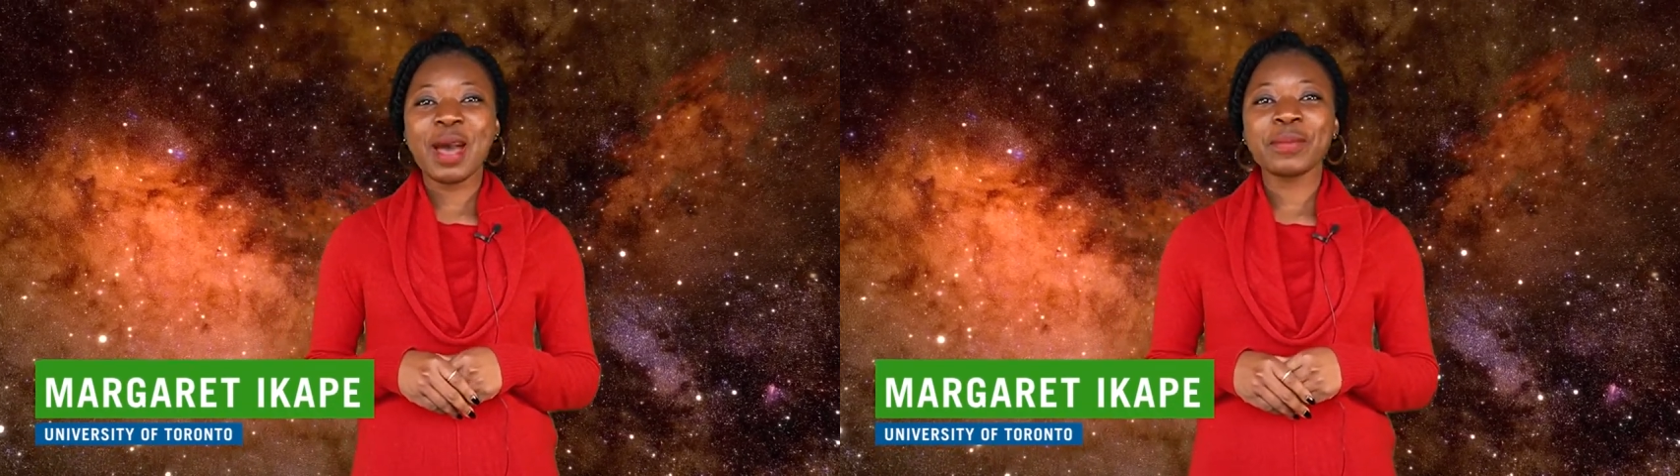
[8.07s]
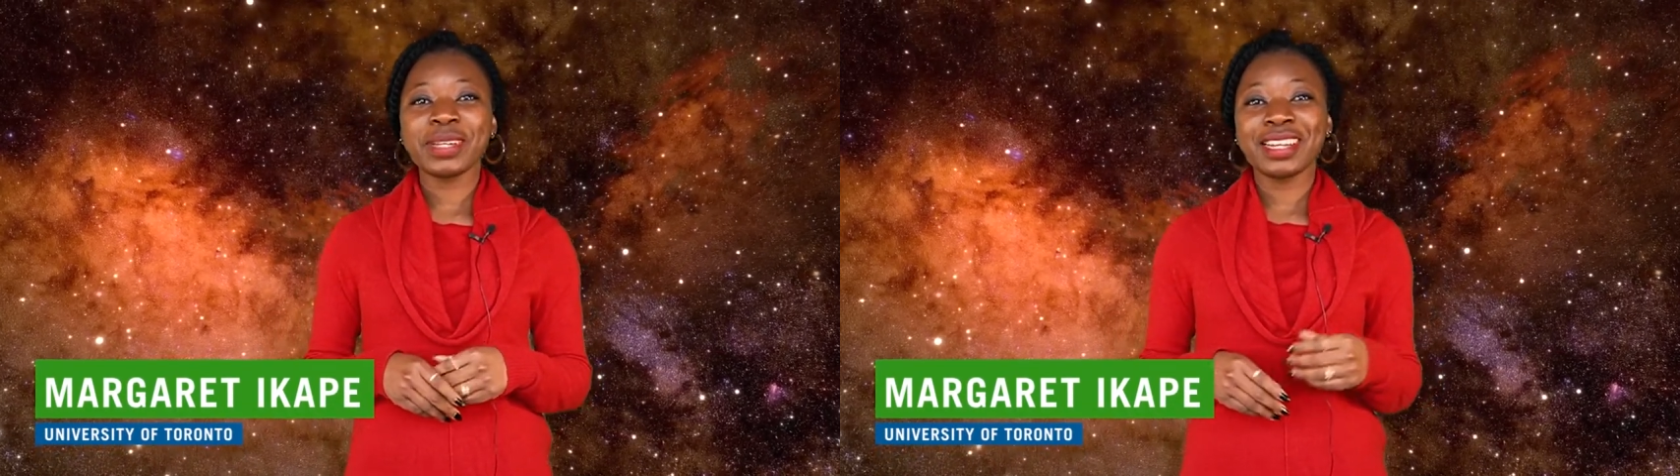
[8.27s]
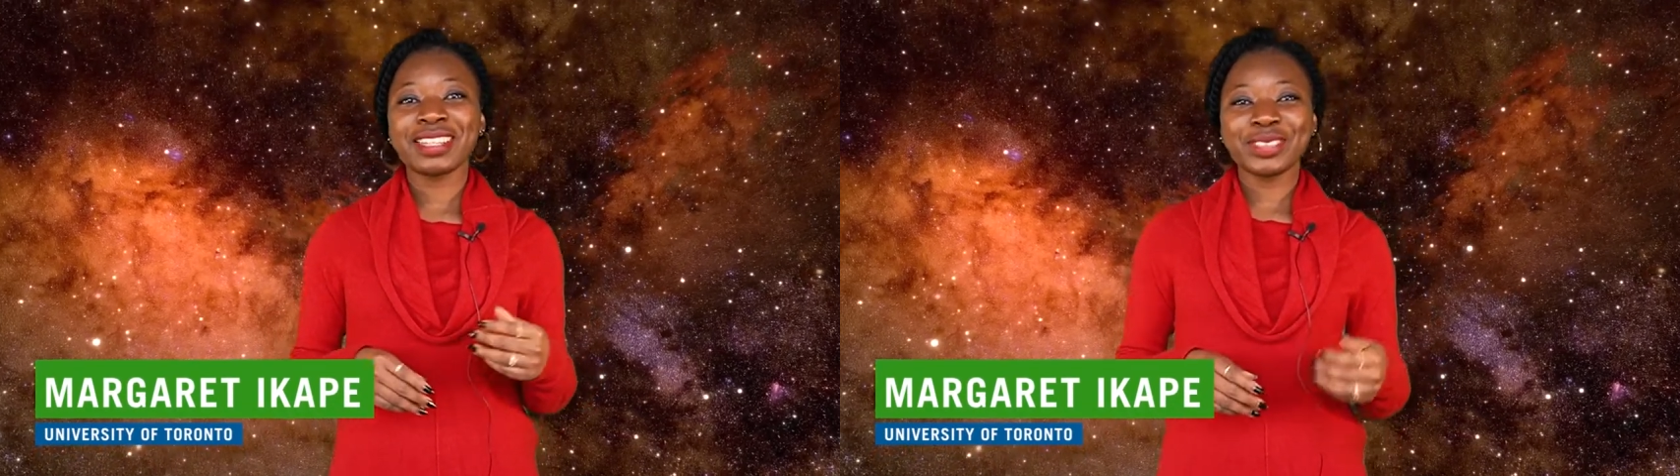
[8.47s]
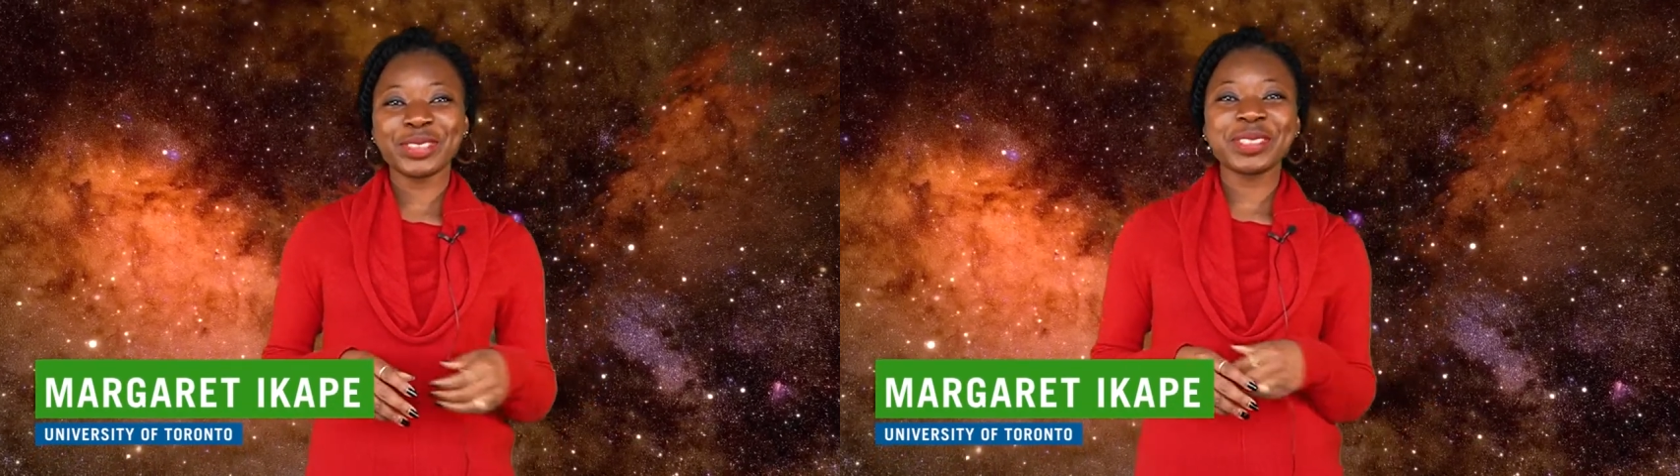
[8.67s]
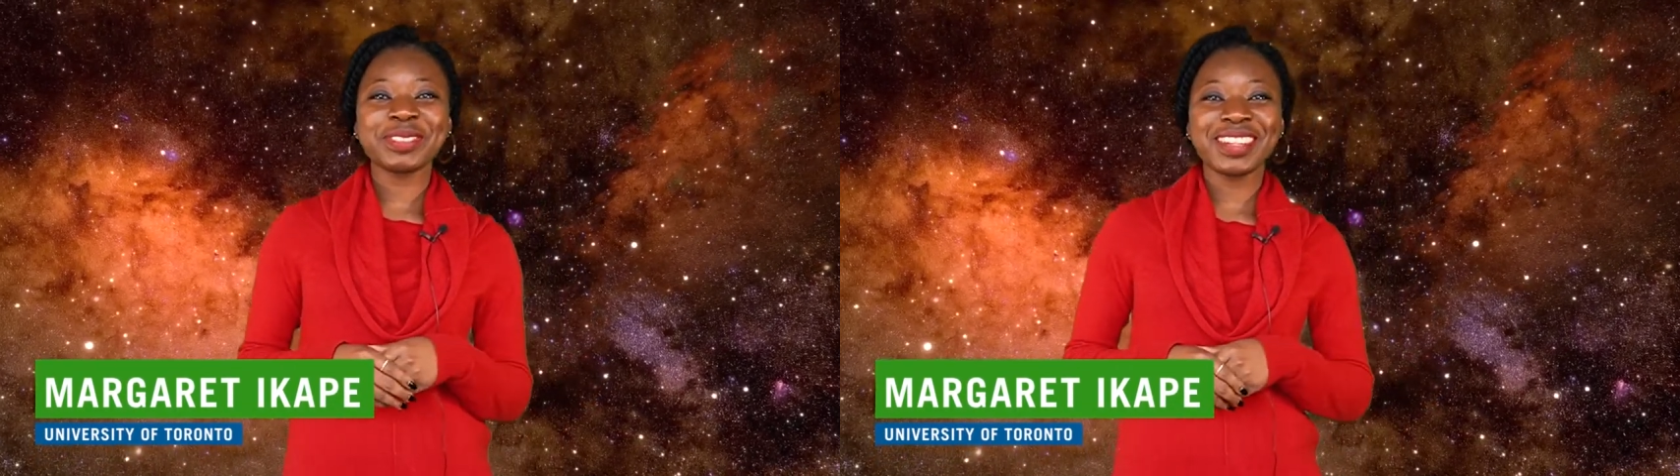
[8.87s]
I'm an
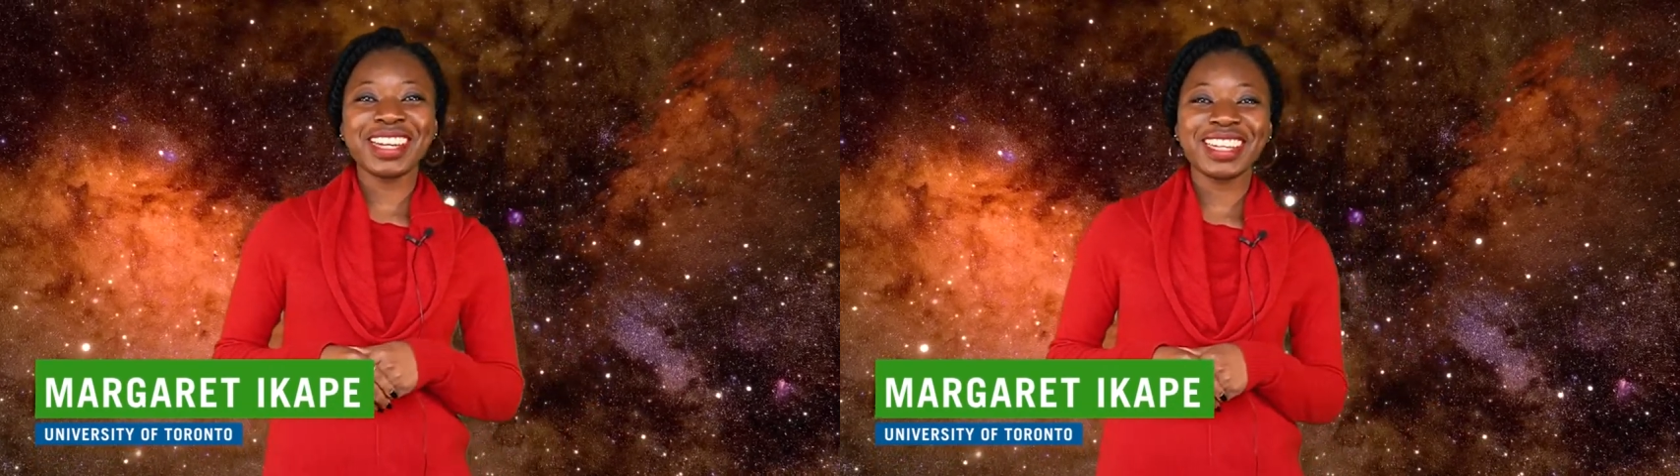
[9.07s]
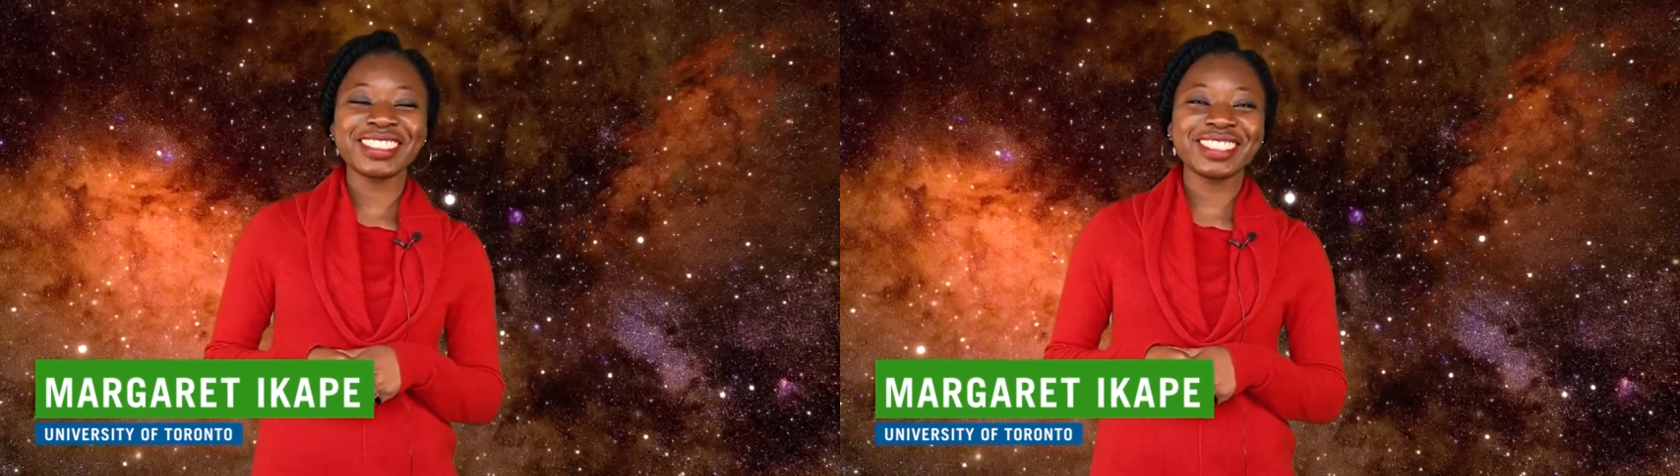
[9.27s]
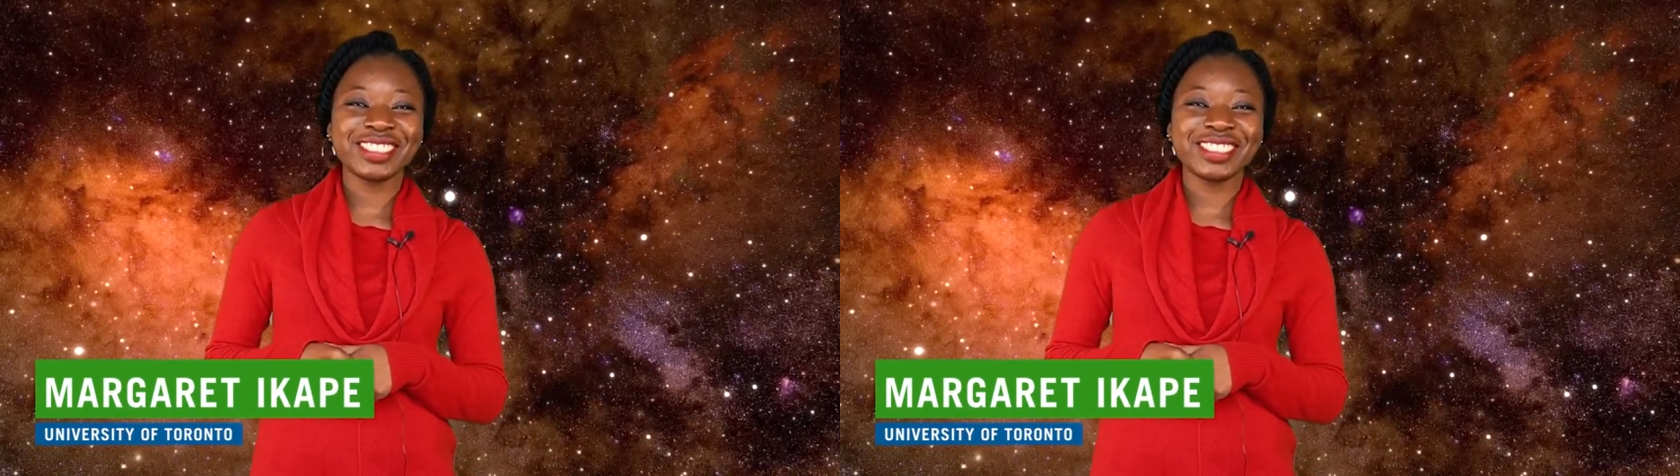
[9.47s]
astronomer at the